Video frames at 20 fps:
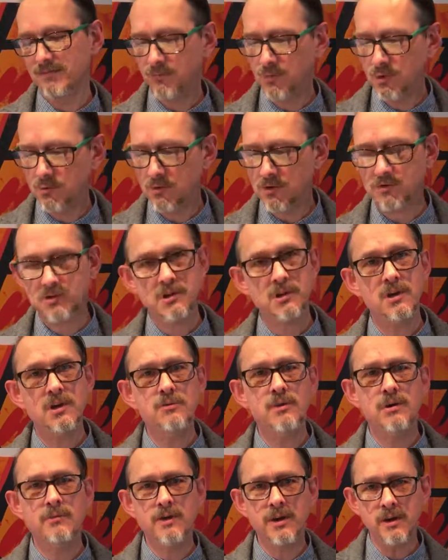But we'll see,
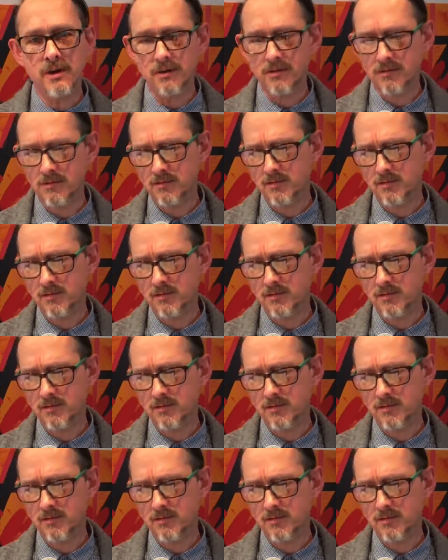won't we?